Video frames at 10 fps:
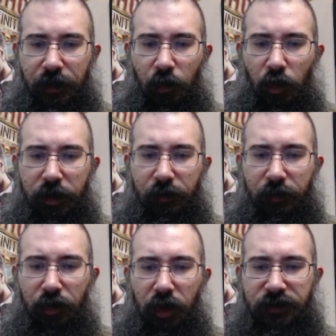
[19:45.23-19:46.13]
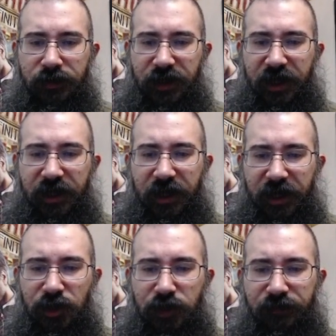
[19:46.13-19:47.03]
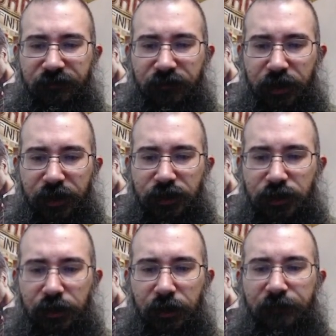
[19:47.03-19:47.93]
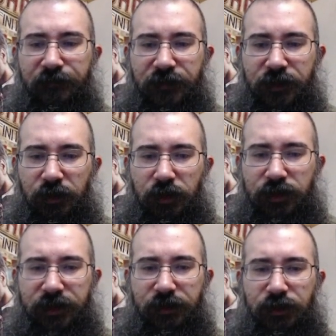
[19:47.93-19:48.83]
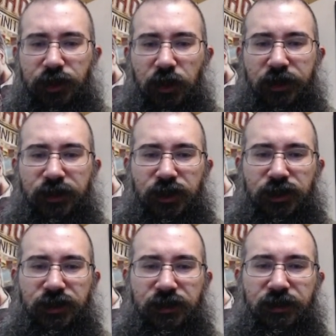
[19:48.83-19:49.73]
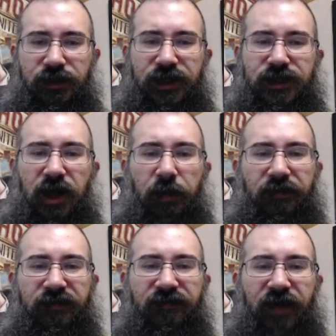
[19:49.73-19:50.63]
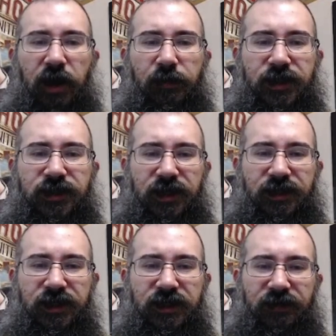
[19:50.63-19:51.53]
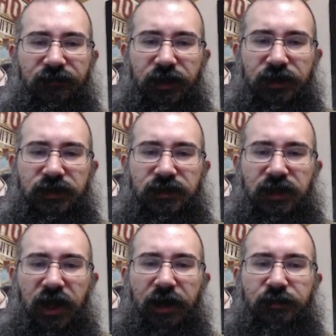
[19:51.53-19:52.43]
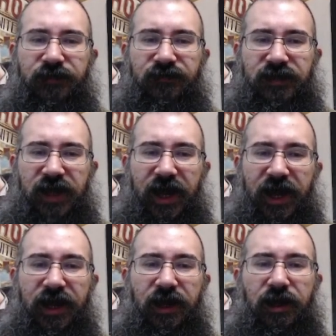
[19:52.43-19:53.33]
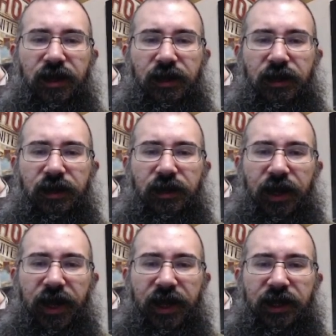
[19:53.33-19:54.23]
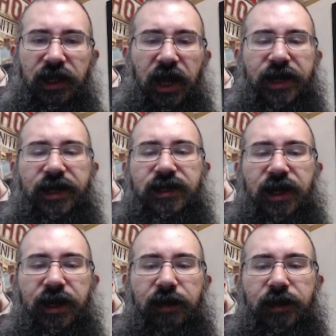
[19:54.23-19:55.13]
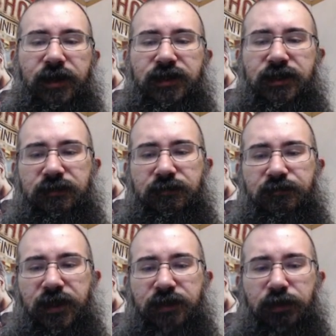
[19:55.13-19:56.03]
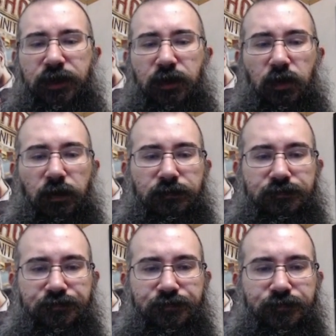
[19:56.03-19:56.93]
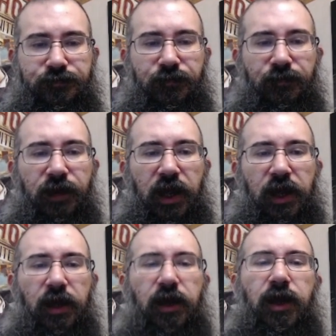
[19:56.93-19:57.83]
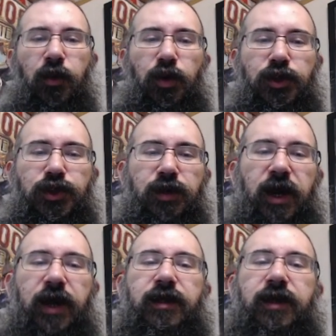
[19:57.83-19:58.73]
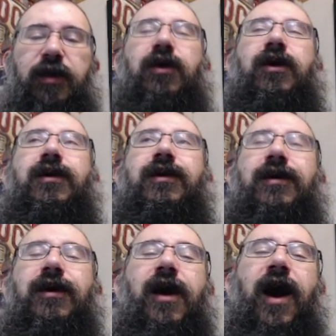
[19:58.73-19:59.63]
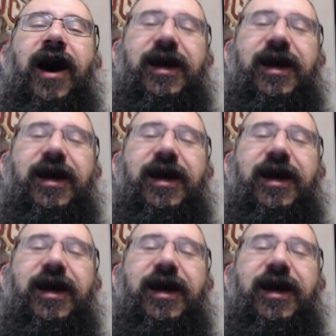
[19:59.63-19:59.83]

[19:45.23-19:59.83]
Work in progress in engine footage. So it looks like they're showing just these couple of environments and the different times of day and lighting dynamics. It's pretty cool. Would you kindly? Haha. I